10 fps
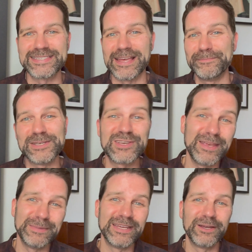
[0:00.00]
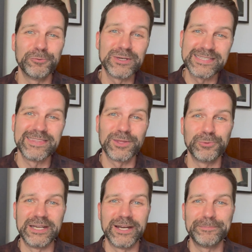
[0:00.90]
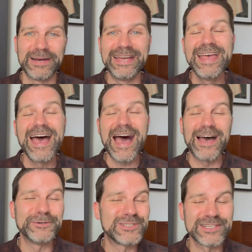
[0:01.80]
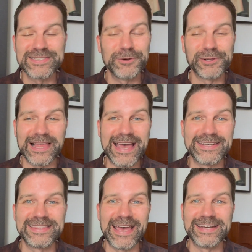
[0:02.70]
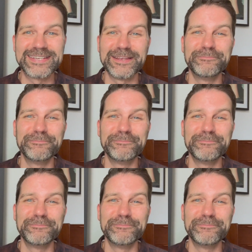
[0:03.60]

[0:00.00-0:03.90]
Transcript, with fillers: i a shame it, it, wasn't the winner, but I was just so glad that